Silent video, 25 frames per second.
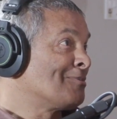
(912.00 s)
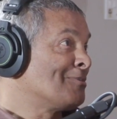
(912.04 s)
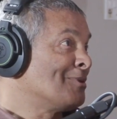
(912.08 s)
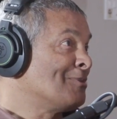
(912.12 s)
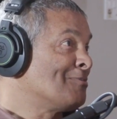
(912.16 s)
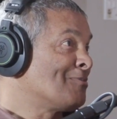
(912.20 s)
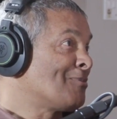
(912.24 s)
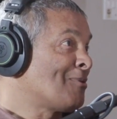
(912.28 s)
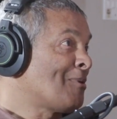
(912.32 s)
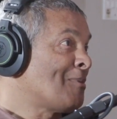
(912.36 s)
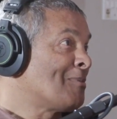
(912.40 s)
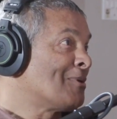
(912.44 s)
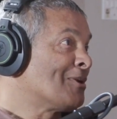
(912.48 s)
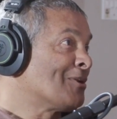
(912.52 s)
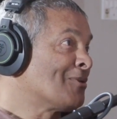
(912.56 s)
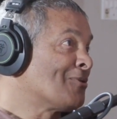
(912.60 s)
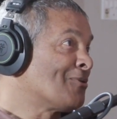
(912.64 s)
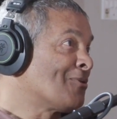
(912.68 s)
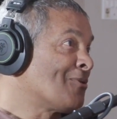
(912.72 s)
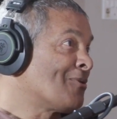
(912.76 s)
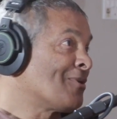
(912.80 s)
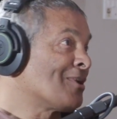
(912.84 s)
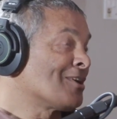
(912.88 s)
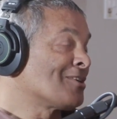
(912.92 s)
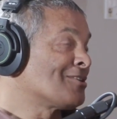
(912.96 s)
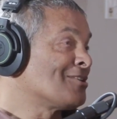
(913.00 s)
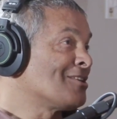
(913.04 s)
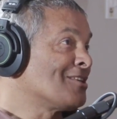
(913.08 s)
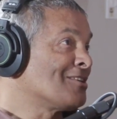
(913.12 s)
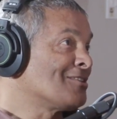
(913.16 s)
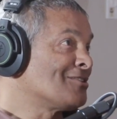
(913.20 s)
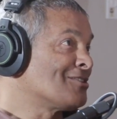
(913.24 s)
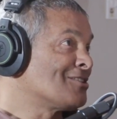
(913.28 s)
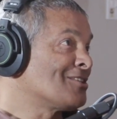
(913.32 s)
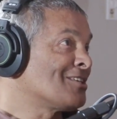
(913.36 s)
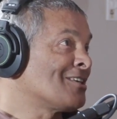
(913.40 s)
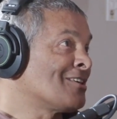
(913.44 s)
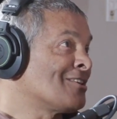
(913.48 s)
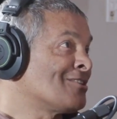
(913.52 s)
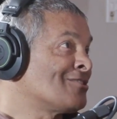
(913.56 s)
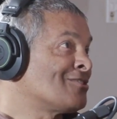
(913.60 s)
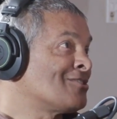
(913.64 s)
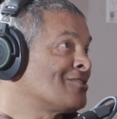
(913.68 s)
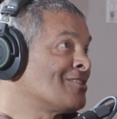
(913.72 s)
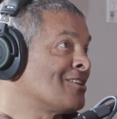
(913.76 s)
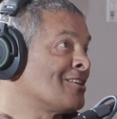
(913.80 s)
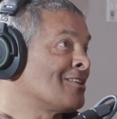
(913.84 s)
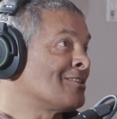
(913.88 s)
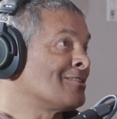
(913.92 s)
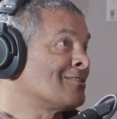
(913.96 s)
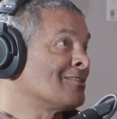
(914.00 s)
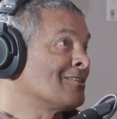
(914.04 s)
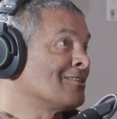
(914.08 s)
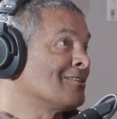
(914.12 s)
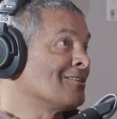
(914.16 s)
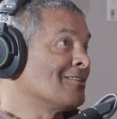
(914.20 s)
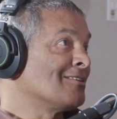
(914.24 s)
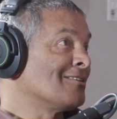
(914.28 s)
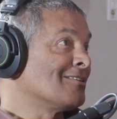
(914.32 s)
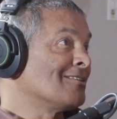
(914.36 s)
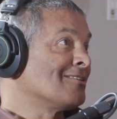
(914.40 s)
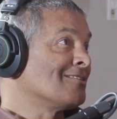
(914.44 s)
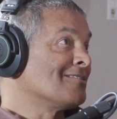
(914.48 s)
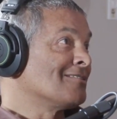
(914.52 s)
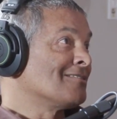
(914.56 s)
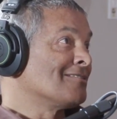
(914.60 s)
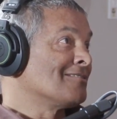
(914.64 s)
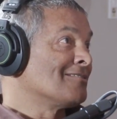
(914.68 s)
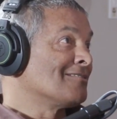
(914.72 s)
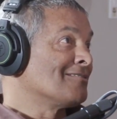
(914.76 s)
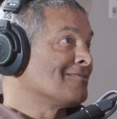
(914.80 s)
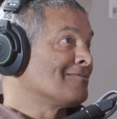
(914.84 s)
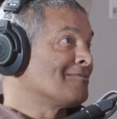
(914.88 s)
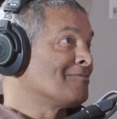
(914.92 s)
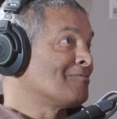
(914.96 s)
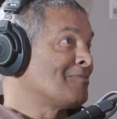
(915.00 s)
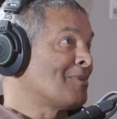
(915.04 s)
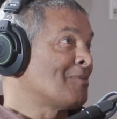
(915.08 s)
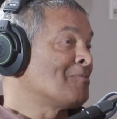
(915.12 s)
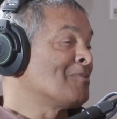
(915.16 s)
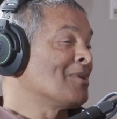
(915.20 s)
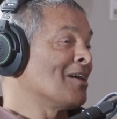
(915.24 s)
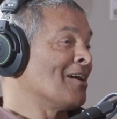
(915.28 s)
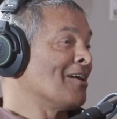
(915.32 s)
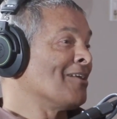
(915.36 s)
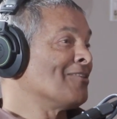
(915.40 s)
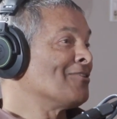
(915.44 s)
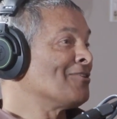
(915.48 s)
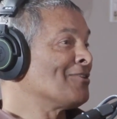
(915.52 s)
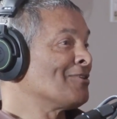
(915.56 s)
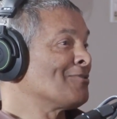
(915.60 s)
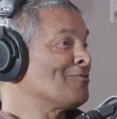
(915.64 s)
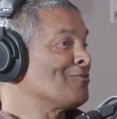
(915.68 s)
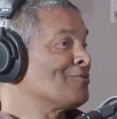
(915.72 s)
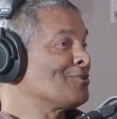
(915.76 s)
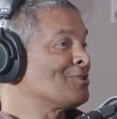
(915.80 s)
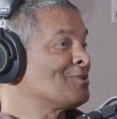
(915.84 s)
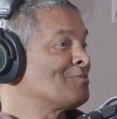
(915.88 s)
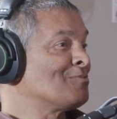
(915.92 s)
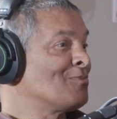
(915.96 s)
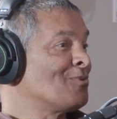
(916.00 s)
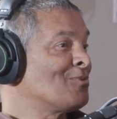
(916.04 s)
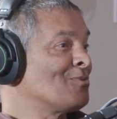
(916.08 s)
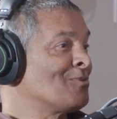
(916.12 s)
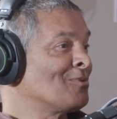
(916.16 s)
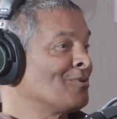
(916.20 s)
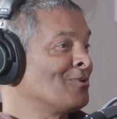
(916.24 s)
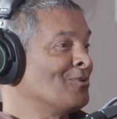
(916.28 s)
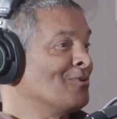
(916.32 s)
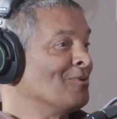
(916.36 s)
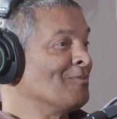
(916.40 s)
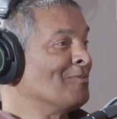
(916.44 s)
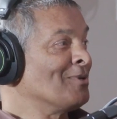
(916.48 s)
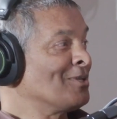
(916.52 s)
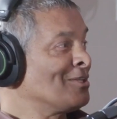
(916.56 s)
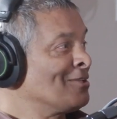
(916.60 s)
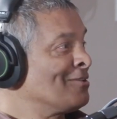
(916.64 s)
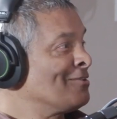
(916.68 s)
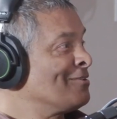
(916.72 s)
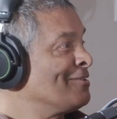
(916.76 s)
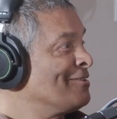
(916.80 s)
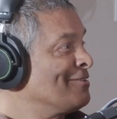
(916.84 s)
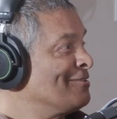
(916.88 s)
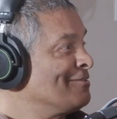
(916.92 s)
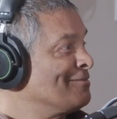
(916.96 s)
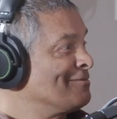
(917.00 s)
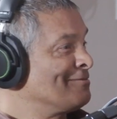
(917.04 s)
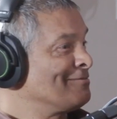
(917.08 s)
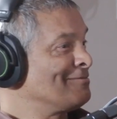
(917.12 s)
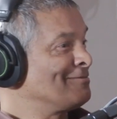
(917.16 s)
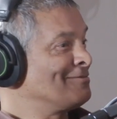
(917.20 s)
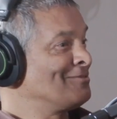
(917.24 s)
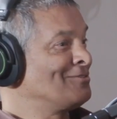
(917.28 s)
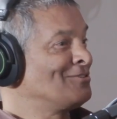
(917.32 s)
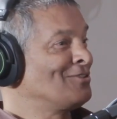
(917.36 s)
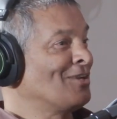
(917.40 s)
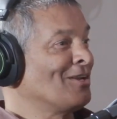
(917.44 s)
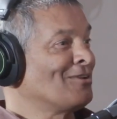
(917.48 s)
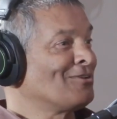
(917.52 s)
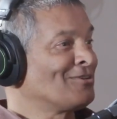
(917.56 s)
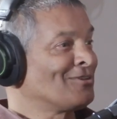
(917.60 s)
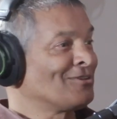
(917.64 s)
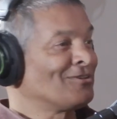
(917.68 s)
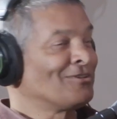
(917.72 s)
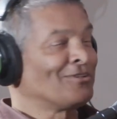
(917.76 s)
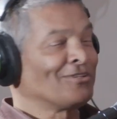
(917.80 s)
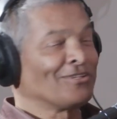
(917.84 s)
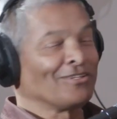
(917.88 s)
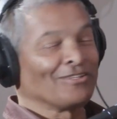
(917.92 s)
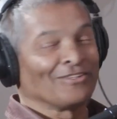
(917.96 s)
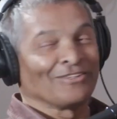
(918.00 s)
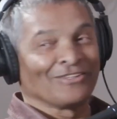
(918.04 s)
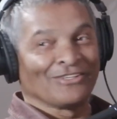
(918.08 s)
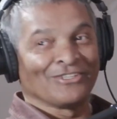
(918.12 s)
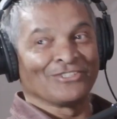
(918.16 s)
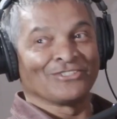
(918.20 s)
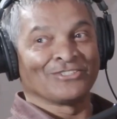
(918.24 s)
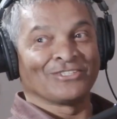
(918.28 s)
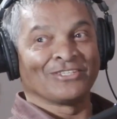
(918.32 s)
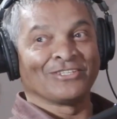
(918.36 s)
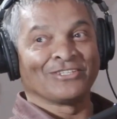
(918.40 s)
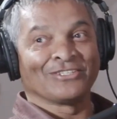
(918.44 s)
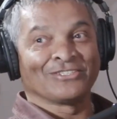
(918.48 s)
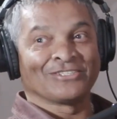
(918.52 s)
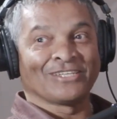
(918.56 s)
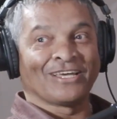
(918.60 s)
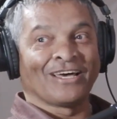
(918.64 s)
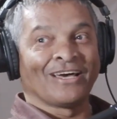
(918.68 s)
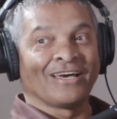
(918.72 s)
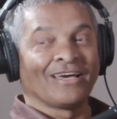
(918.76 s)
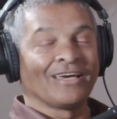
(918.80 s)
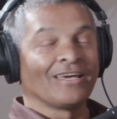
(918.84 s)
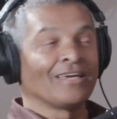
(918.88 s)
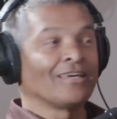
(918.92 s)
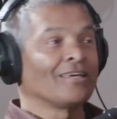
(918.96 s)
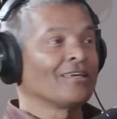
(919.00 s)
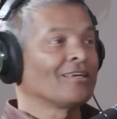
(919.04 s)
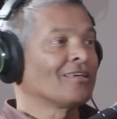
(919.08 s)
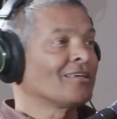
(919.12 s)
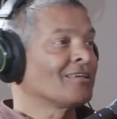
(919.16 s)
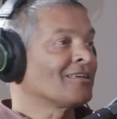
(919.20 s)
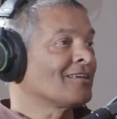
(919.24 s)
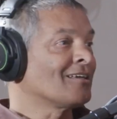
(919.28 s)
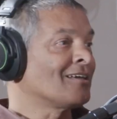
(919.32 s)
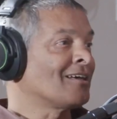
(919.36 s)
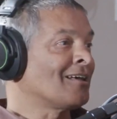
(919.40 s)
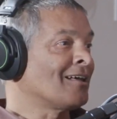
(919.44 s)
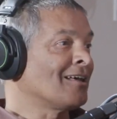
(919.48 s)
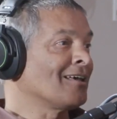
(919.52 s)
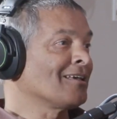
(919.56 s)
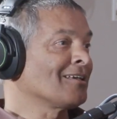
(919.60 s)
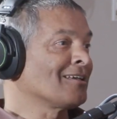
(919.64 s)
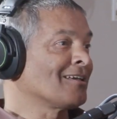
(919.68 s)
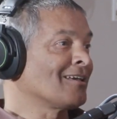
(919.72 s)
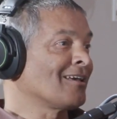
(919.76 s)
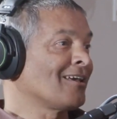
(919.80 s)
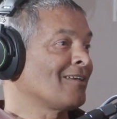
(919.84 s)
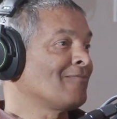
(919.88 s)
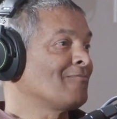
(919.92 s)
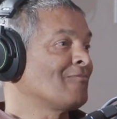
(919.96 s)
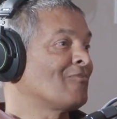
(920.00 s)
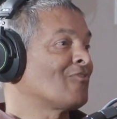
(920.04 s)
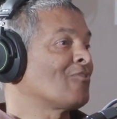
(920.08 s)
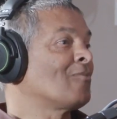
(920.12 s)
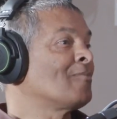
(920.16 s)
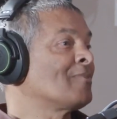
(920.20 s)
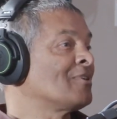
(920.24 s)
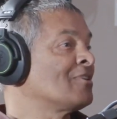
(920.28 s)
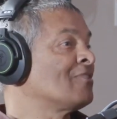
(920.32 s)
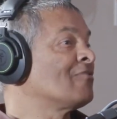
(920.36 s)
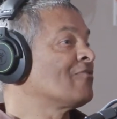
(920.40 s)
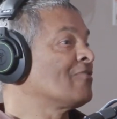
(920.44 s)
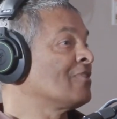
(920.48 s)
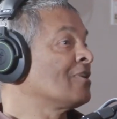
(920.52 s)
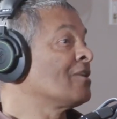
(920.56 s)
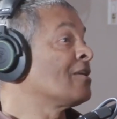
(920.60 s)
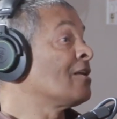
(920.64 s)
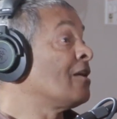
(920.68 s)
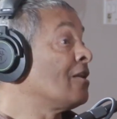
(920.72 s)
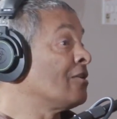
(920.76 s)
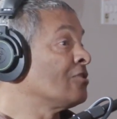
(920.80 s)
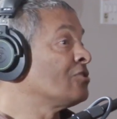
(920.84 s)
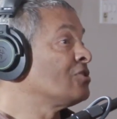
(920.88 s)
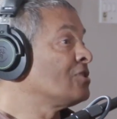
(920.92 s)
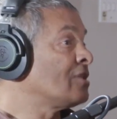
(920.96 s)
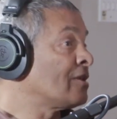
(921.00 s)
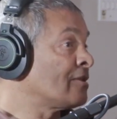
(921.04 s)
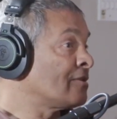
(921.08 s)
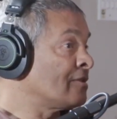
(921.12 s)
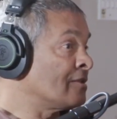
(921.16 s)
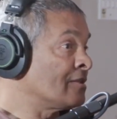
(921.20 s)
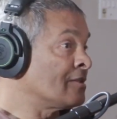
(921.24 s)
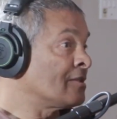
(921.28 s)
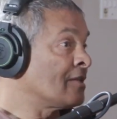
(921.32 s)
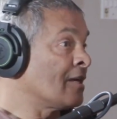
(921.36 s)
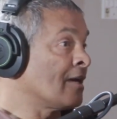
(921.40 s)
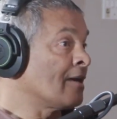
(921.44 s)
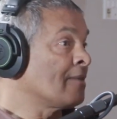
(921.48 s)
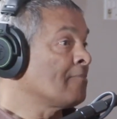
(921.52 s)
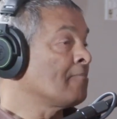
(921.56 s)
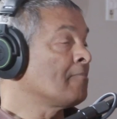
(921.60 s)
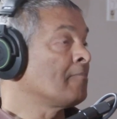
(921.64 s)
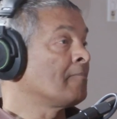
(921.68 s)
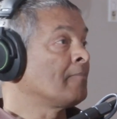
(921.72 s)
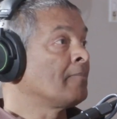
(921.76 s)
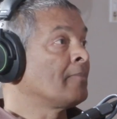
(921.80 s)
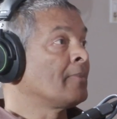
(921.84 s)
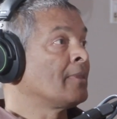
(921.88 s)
He probably correctly says that maybe Andre was more human and gentle in these things. I came from a different culture at the time.